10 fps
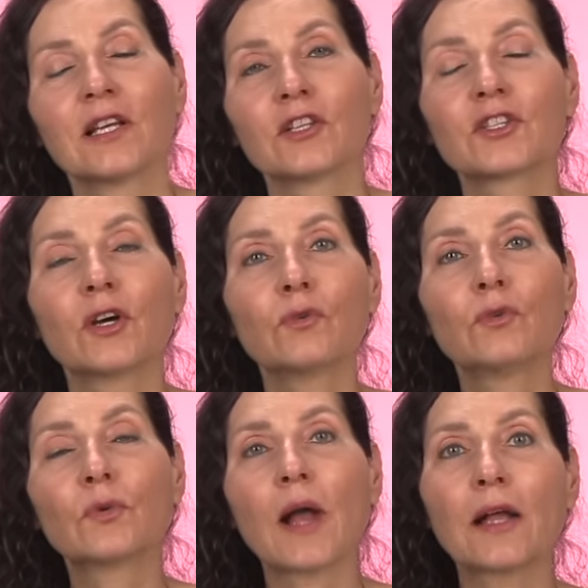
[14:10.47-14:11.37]
So
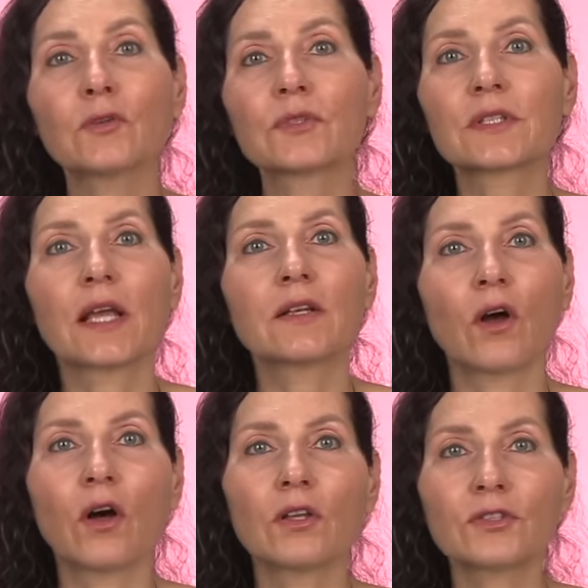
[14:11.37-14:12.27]
Uranus can
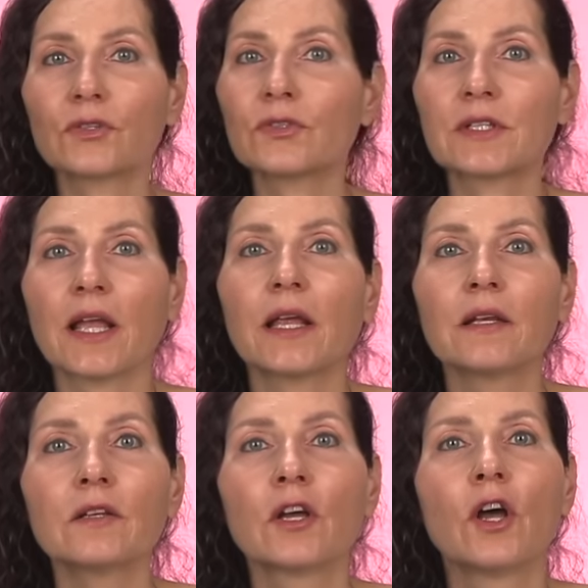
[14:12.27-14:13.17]
also
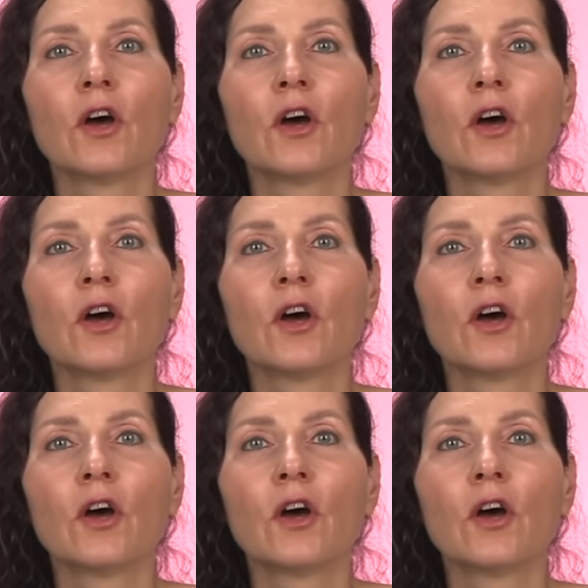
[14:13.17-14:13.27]
stand